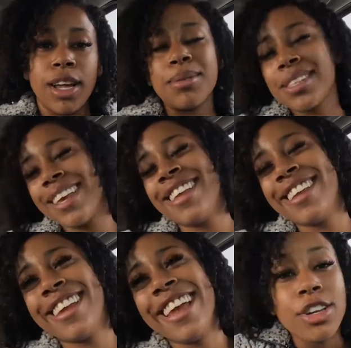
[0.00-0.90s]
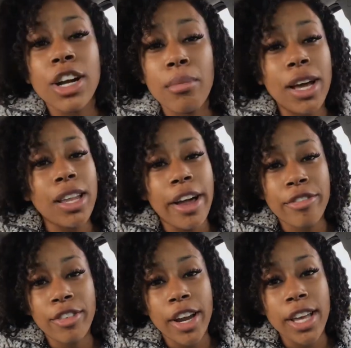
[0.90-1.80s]
No, I'm just kidding. You're gonna make a lot
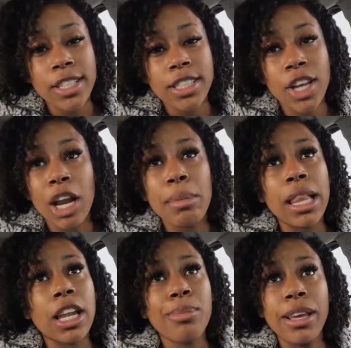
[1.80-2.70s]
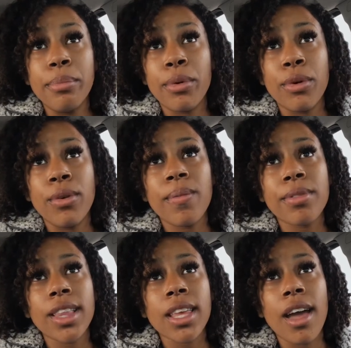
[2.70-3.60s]
of friends, you're gonna meet a lot of people,
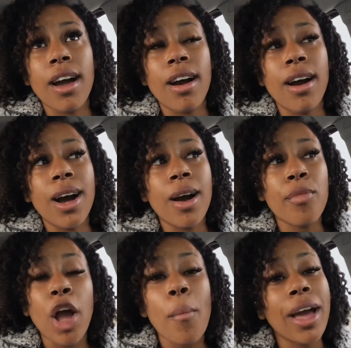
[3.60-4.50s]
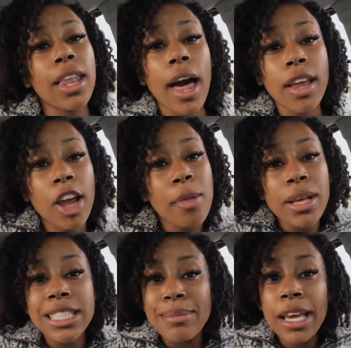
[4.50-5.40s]
you're gonna
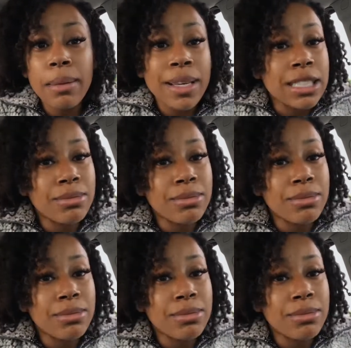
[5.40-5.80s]
make some enemies.